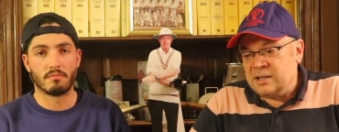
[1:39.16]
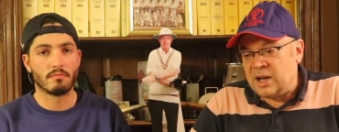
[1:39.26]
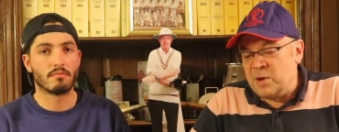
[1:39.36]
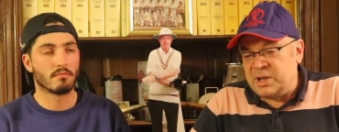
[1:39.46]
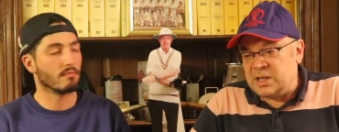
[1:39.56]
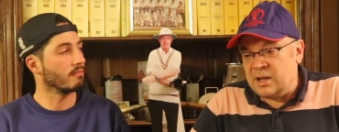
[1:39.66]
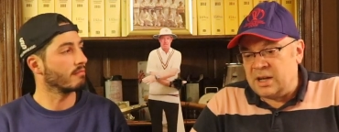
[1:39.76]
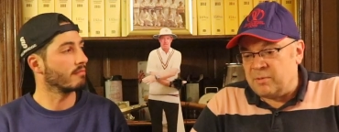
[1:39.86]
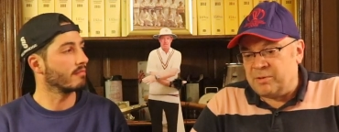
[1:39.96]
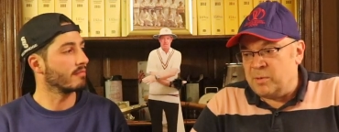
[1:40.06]
Speaker 1: Toby turned
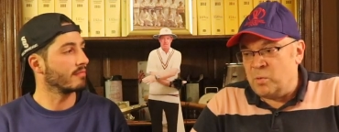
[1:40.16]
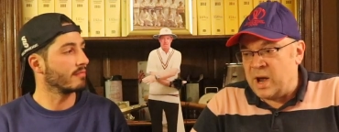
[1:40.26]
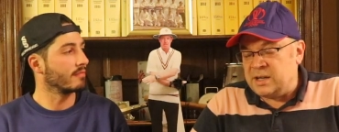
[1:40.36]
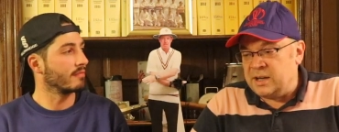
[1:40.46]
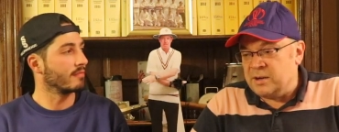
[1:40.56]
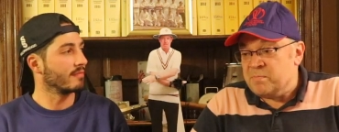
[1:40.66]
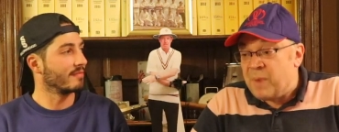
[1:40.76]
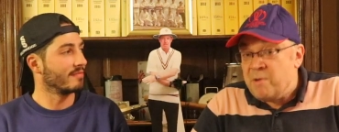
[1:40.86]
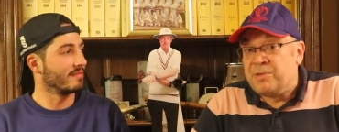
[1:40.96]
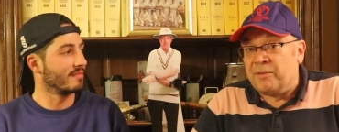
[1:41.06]
up from a wedding, and
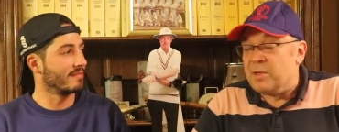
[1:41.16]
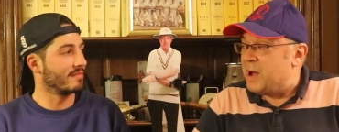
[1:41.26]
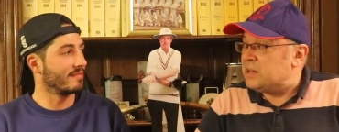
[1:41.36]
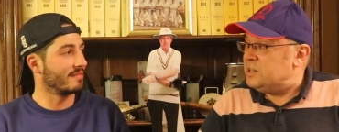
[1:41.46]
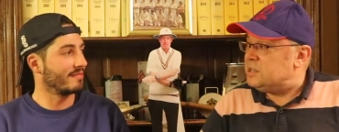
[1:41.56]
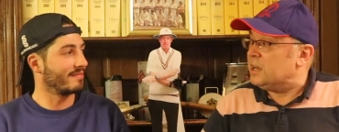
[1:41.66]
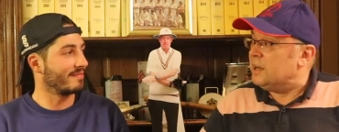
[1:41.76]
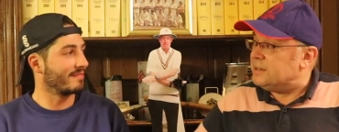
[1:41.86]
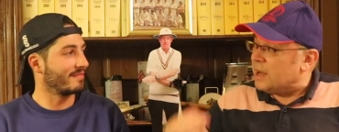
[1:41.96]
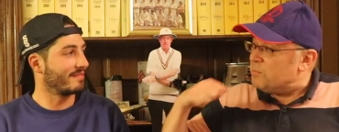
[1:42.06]
both of them actually
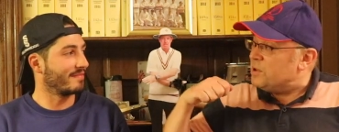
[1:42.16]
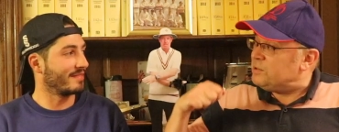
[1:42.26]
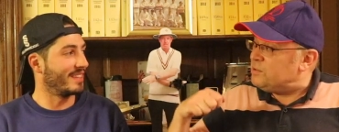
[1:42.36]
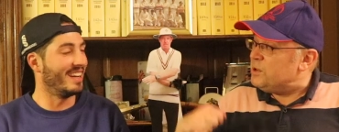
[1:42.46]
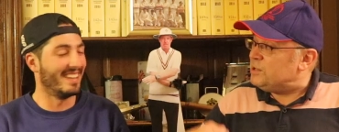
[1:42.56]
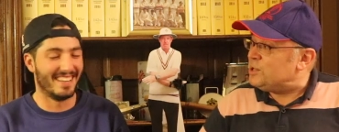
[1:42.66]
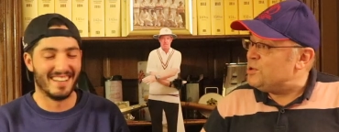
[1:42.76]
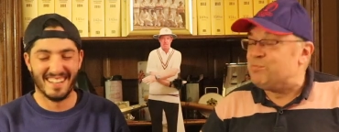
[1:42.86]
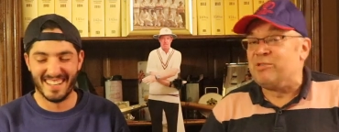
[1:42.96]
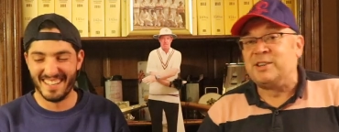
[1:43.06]
turned up with
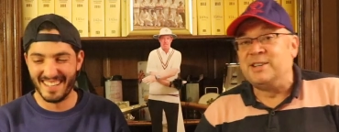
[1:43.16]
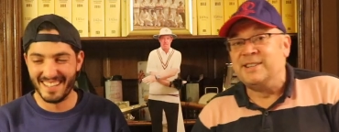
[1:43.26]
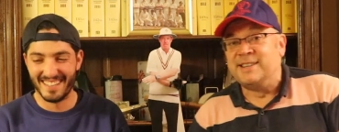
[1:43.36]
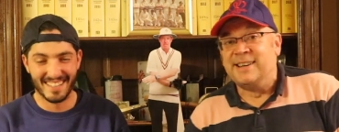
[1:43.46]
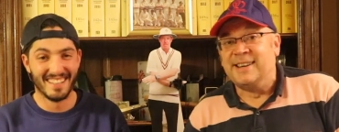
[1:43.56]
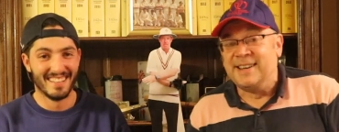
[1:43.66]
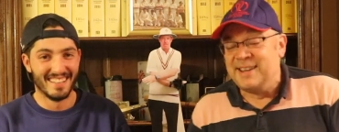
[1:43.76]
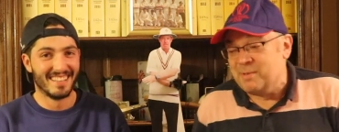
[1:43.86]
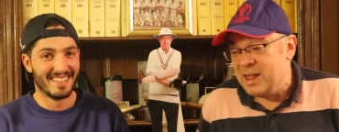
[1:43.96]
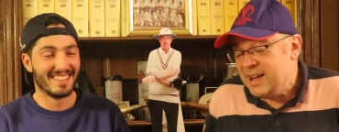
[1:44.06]
toothbrushes,
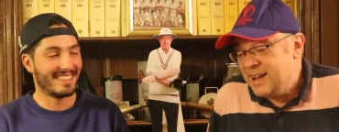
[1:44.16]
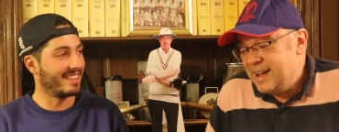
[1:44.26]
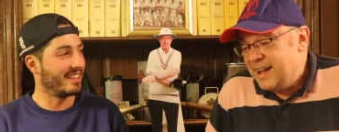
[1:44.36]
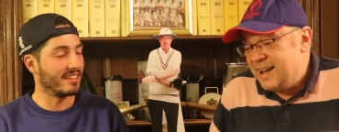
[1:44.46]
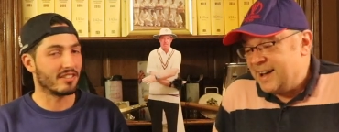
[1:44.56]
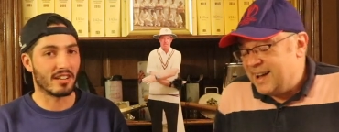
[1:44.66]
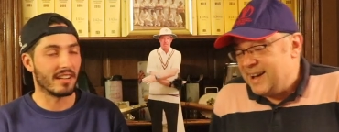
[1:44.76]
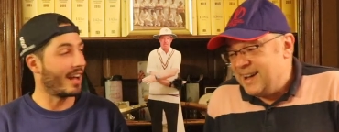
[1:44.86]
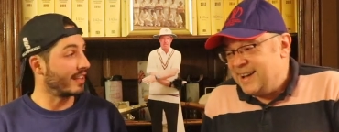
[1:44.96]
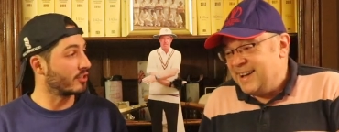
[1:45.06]
literally,
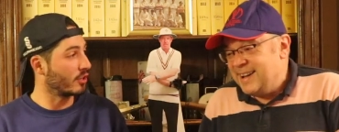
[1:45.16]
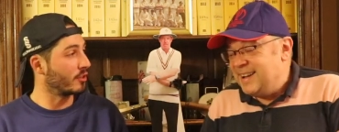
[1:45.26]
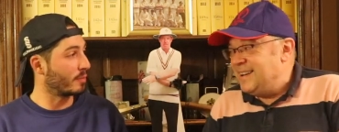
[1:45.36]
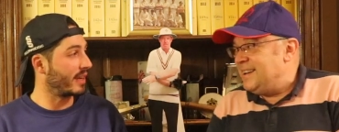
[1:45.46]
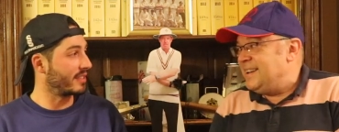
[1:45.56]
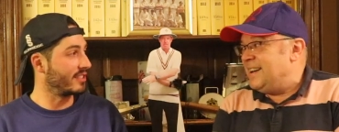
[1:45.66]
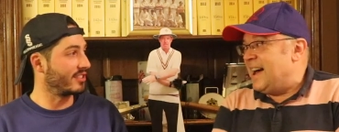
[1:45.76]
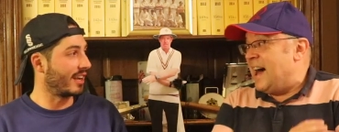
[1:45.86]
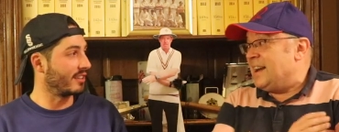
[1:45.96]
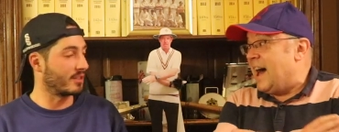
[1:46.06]
Speaker 2: and toothpaste in
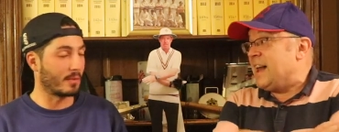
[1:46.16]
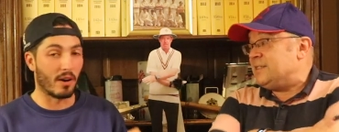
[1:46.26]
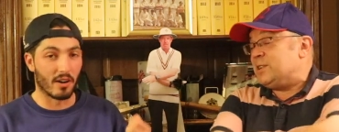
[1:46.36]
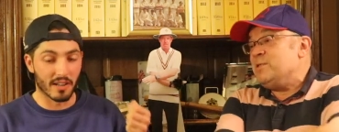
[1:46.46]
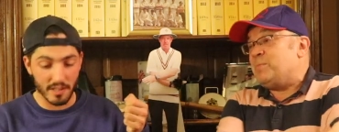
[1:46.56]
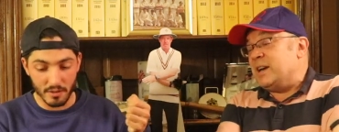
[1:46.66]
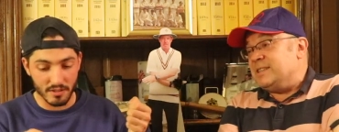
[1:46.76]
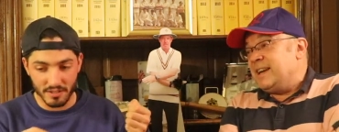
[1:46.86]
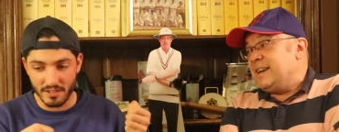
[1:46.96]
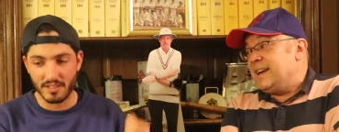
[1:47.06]
Jallan's and
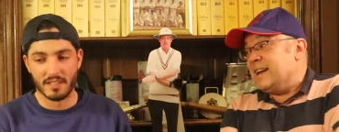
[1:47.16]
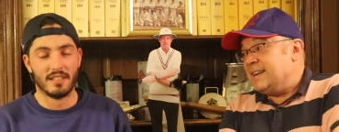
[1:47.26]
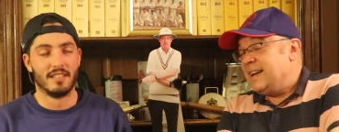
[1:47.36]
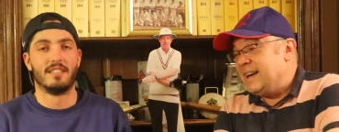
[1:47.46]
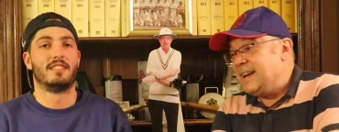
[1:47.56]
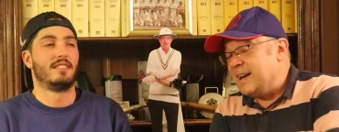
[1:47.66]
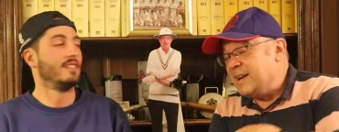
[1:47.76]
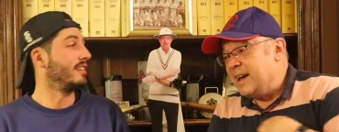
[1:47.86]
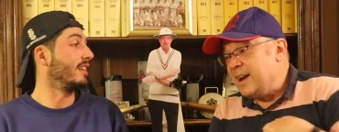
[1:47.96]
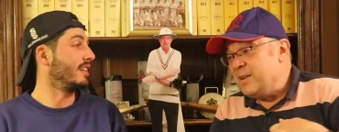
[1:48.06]
Speaker 1: toothpaste. Yeah.
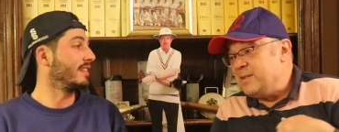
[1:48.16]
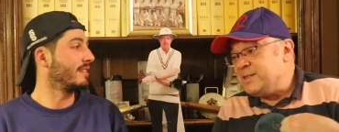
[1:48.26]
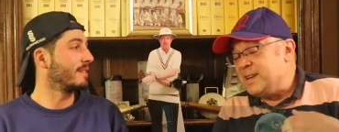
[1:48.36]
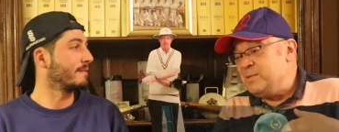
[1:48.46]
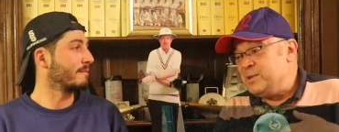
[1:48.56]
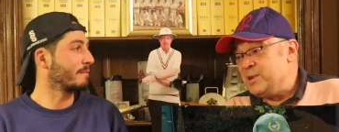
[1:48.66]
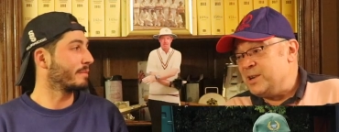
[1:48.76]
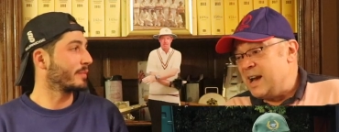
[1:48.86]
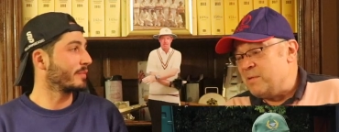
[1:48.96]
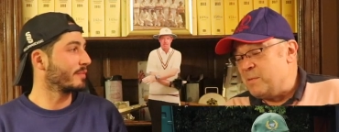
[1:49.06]
No, it was good.
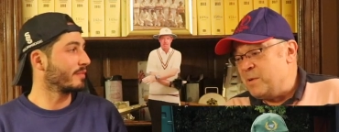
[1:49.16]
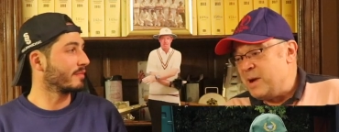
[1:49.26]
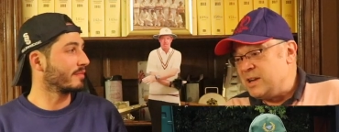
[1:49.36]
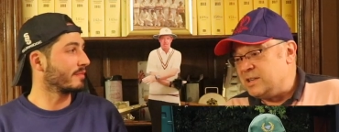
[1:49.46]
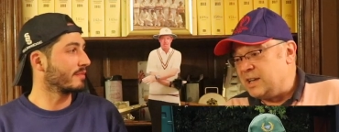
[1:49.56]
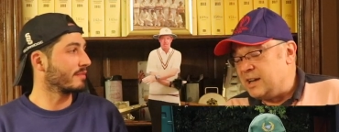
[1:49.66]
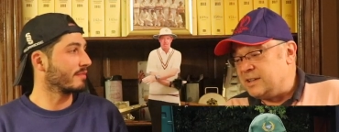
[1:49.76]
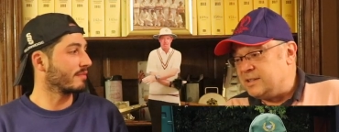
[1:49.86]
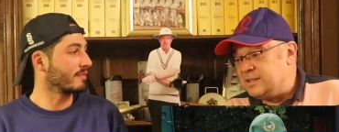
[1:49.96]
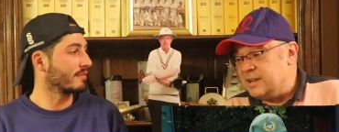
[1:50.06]
Anyway, we managed to
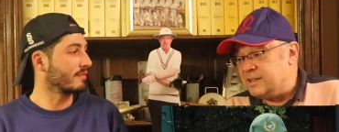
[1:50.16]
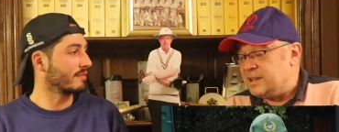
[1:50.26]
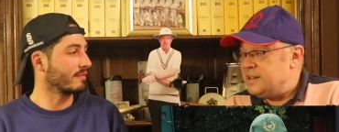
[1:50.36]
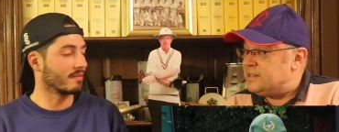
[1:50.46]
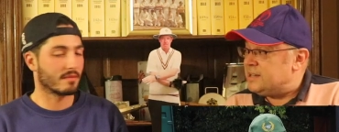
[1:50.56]
get a T's